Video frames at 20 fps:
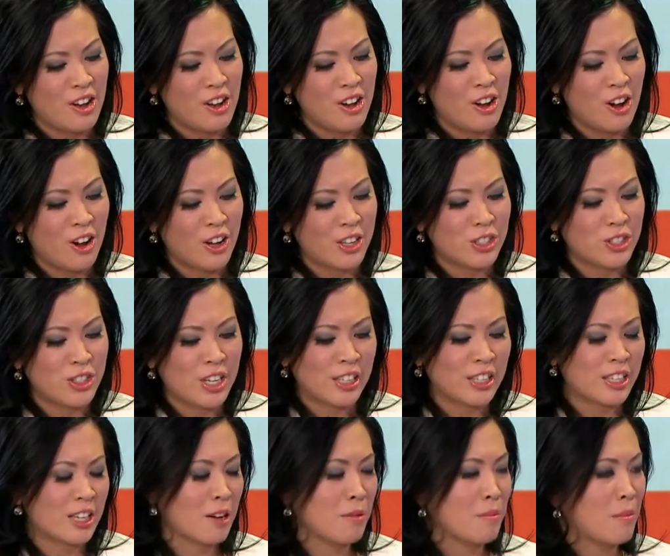on
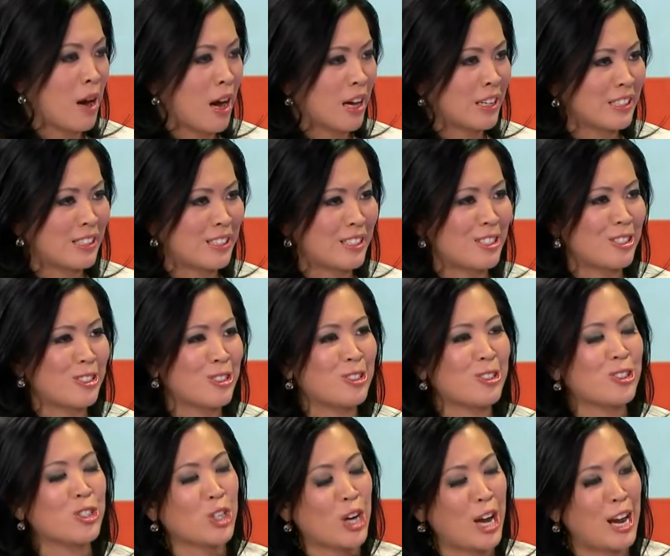selling commodities to
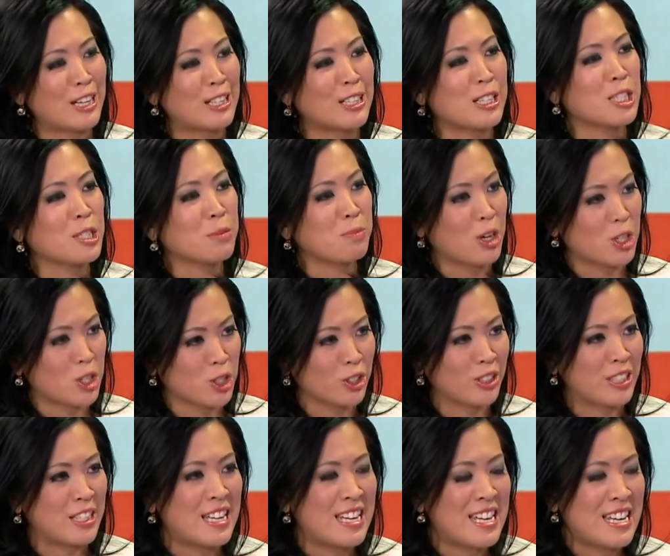China,
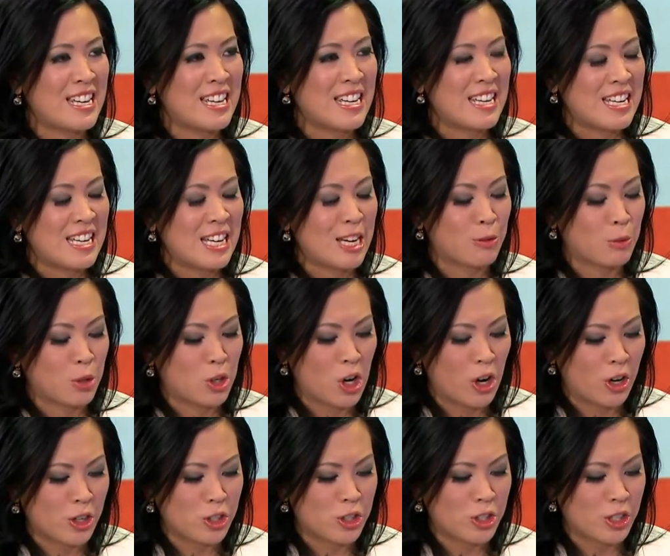especially in
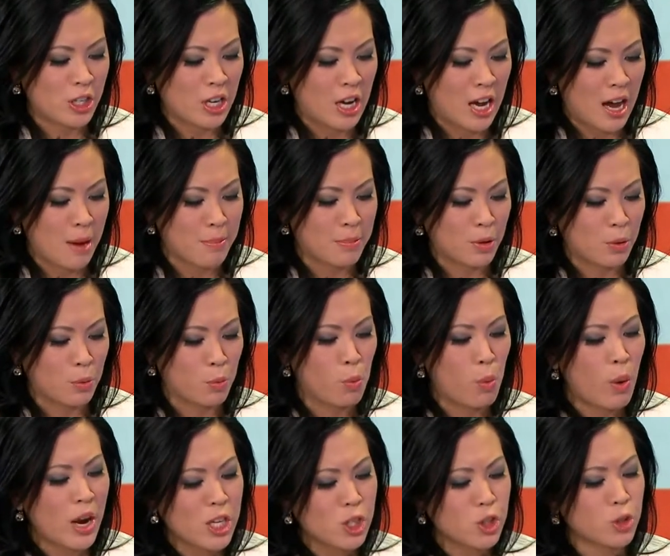regards to copper.
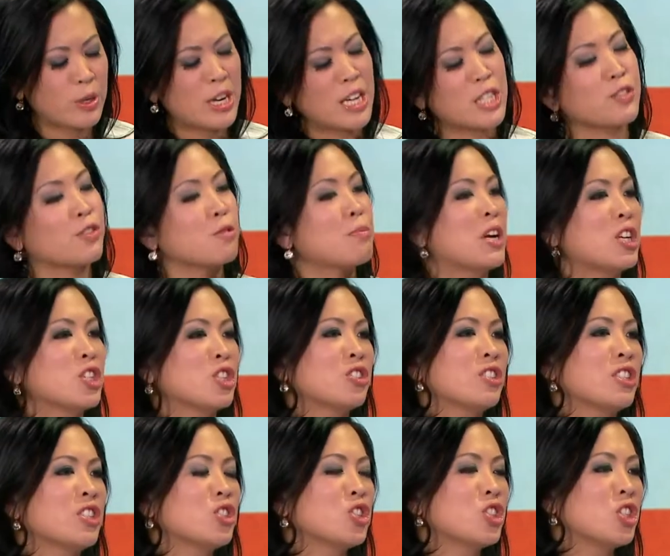What transformation
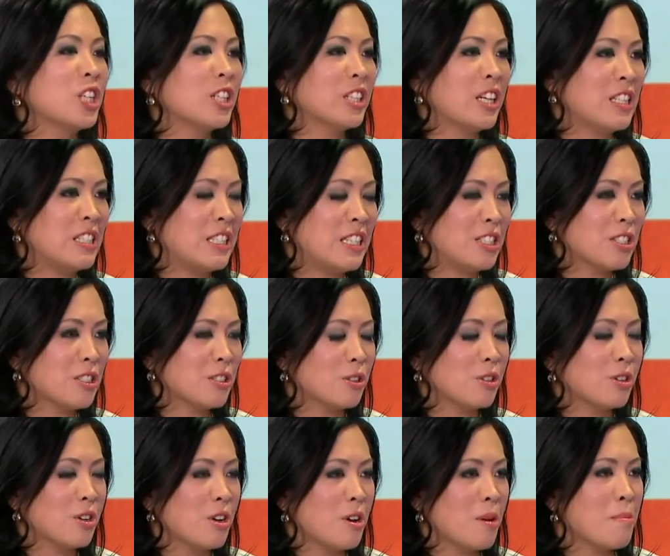does Chile need to
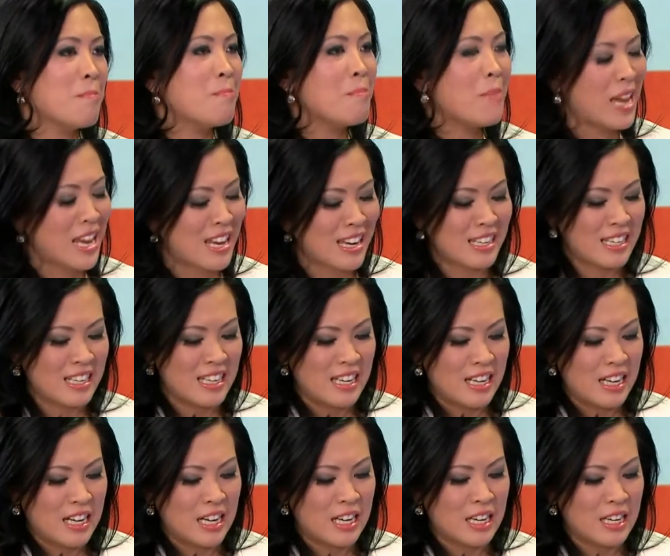make
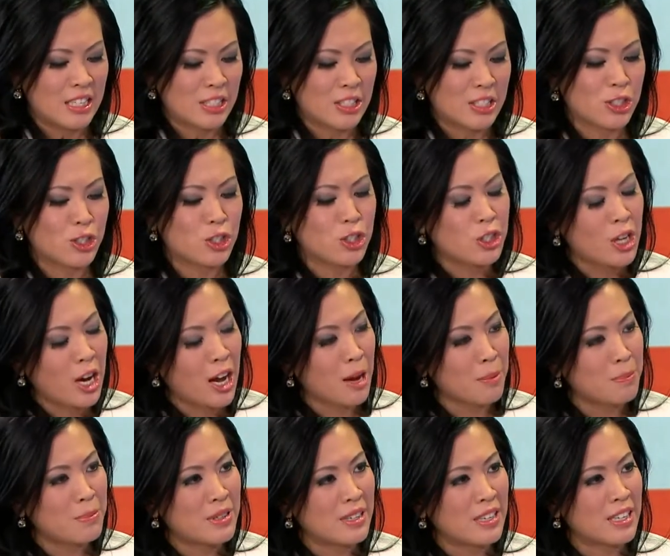to
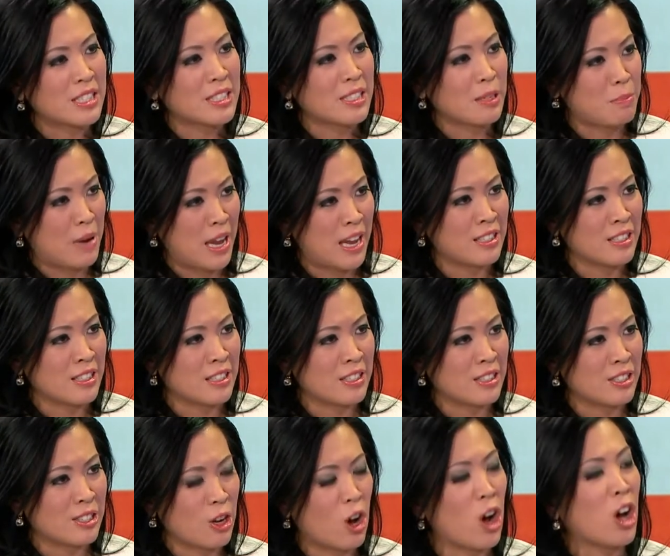stop its
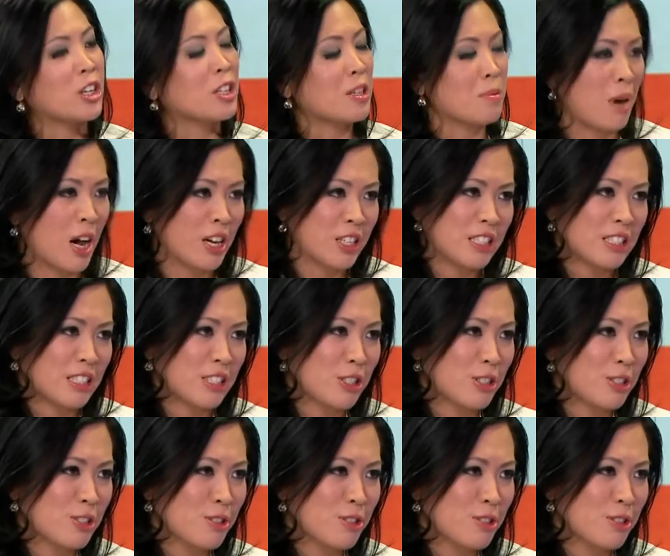dependence on commodities?